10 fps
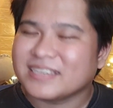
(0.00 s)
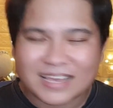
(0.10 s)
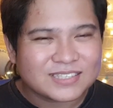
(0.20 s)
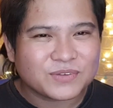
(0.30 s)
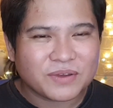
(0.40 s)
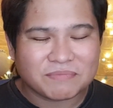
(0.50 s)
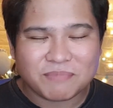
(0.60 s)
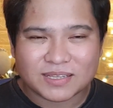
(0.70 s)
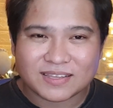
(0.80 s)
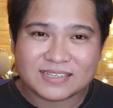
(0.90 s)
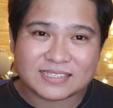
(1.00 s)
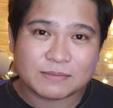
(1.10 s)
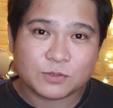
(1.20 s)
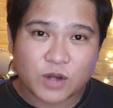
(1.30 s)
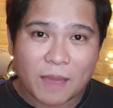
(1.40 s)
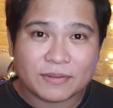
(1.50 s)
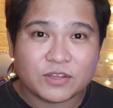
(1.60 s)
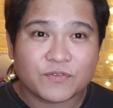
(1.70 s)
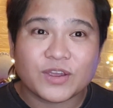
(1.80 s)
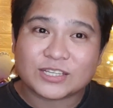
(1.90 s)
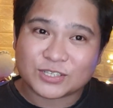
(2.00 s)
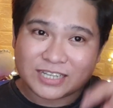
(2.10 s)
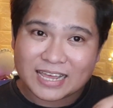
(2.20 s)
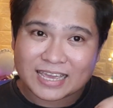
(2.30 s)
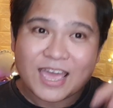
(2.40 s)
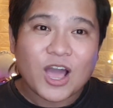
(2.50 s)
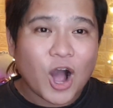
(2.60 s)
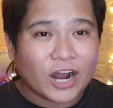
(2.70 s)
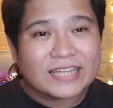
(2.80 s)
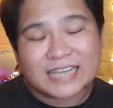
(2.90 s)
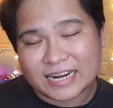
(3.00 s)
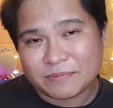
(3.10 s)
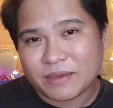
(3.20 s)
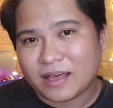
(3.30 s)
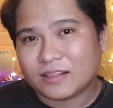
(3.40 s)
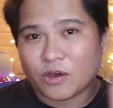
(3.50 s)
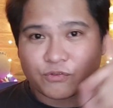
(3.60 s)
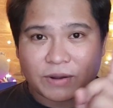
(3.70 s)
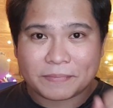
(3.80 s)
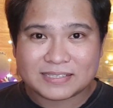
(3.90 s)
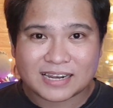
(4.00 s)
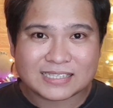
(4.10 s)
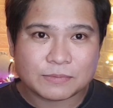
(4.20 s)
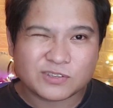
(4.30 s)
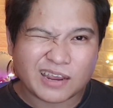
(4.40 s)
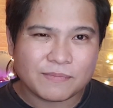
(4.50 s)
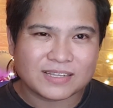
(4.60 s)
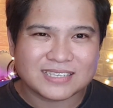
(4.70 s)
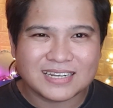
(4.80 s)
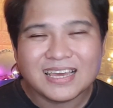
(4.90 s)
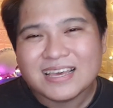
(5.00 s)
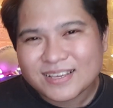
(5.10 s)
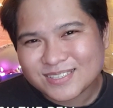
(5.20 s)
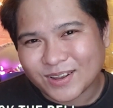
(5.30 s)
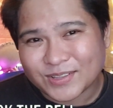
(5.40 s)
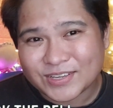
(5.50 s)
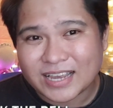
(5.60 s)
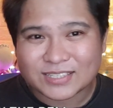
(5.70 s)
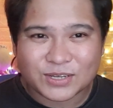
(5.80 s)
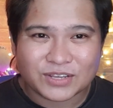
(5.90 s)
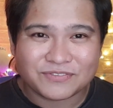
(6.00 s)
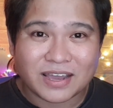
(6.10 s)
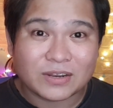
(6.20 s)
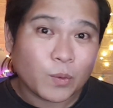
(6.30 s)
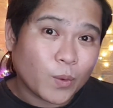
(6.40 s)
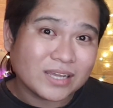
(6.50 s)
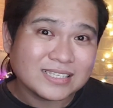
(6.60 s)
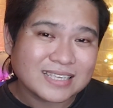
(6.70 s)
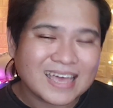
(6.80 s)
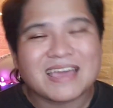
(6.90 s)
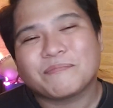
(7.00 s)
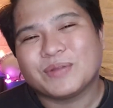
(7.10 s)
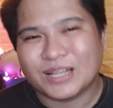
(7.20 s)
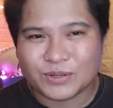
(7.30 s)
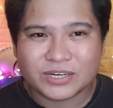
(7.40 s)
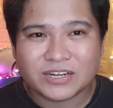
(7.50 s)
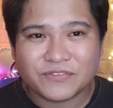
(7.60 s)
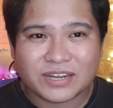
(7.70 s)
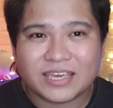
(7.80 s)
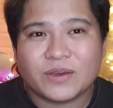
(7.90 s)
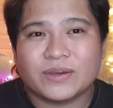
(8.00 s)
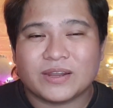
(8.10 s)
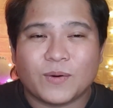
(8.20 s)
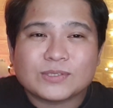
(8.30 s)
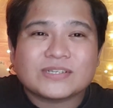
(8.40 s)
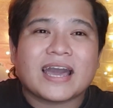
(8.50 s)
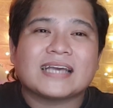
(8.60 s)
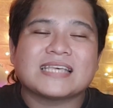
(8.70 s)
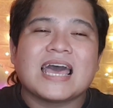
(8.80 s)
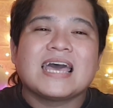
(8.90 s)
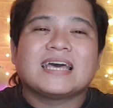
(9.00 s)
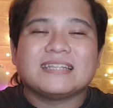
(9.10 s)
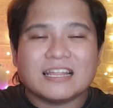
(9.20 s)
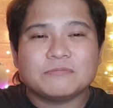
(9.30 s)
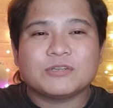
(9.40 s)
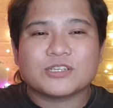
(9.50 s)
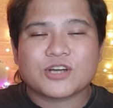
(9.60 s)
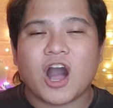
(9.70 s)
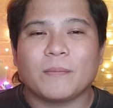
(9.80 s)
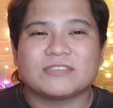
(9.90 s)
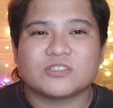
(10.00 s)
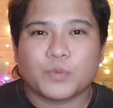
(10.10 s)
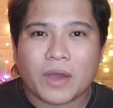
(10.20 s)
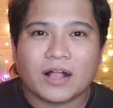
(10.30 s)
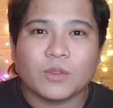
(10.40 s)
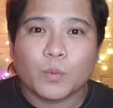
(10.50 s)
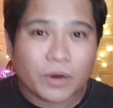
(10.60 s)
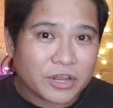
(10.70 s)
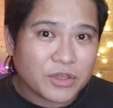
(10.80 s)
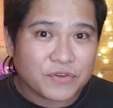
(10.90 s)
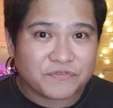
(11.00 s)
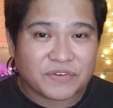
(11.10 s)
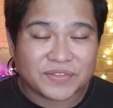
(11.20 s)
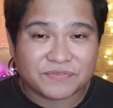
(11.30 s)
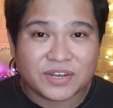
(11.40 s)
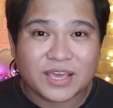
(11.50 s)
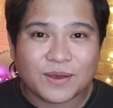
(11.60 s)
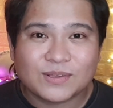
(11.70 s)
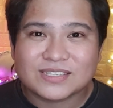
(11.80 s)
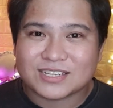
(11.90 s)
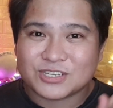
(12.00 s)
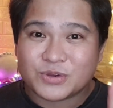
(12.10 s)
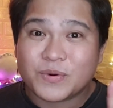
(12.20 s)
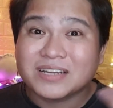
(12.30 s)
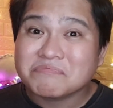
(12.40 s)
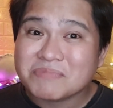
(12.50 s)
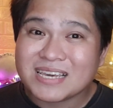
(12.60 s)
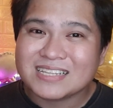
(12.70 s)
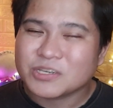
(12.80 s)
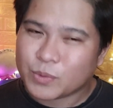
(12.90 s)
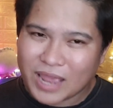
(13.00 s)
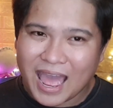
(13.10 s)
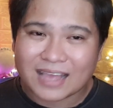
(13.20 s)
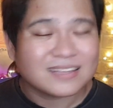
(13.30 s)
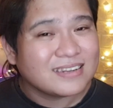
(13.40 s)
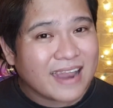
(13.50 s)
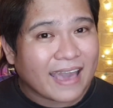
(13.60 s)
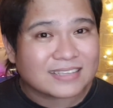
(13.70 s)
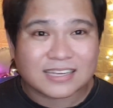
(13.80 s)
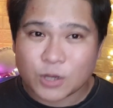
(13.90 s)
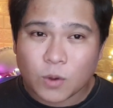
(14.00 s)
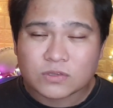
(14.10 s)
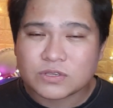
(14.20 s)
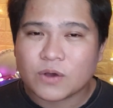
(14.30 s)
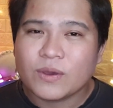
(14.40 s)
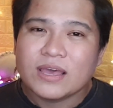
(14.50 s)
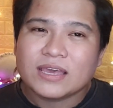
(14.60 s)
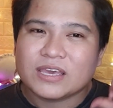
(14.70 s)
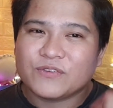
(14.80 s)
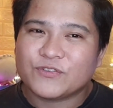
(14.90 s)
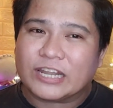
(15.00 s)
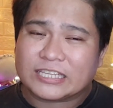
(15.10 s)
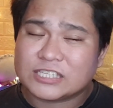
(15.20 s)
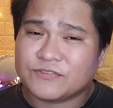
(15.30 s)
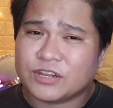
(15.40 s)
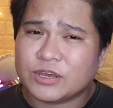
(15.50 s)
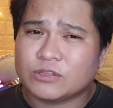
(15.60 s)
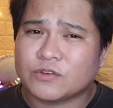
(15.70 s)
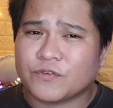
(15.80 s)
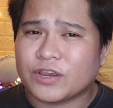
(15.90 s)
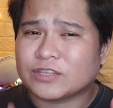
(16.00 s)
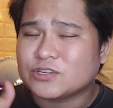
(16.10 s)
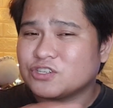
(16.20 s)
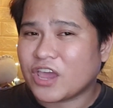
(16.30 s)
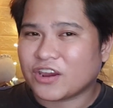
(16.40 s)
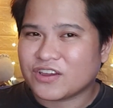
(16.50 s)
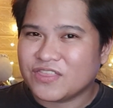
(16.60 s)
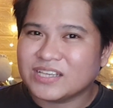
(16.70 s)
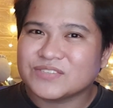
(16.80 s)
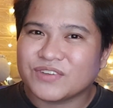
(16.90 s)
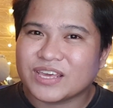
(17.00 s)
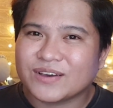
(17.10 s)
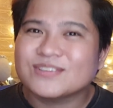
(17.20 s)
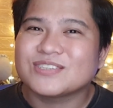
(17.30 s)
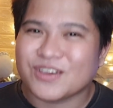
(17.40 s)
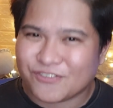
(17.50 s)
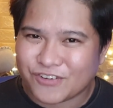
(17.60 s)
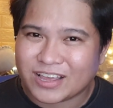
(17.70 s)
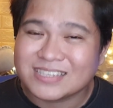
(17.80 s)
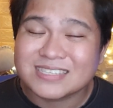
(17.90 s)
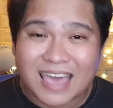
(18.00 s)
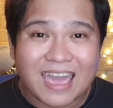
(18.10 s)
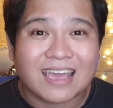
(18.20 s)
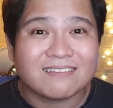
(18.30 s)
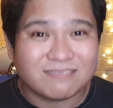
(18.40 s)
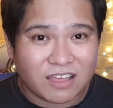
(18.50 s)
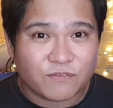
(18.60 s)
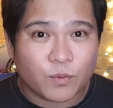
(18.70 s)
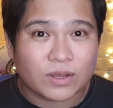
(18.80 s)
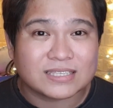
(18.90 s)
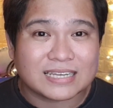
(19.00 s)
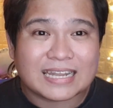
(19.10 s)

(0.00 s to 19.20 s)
Yes, the red button is subscribe, and don't forget to click on the tiny bell represent the subscribe button so that you get notified once I upload the video. And also, guys, let me know in the comments as well, what are your favorite videos that you want me to react next? And also, if you like this video, don't forget to share this video to your friends and loved ones.